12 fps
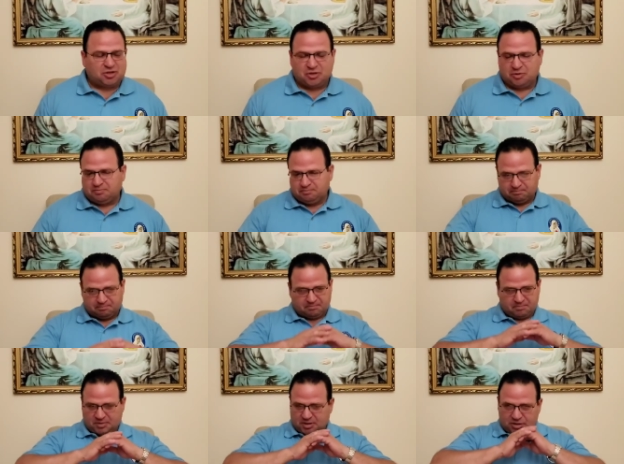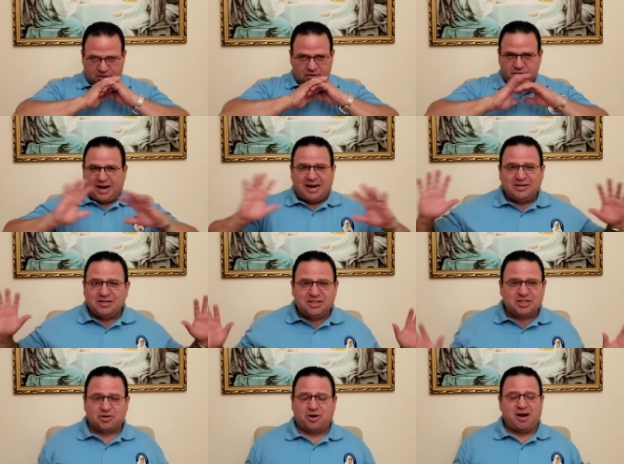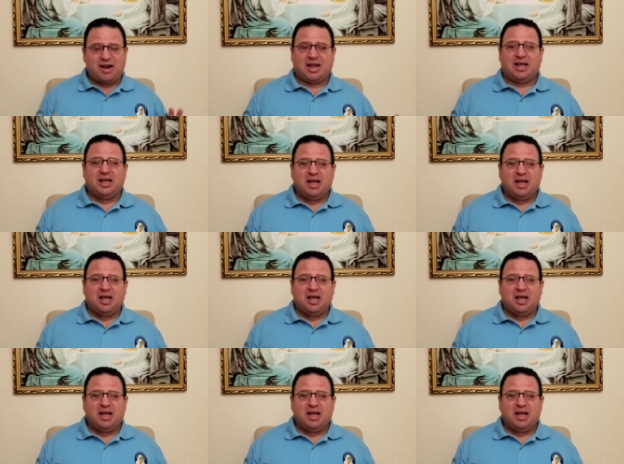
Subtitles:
to try to destroy it.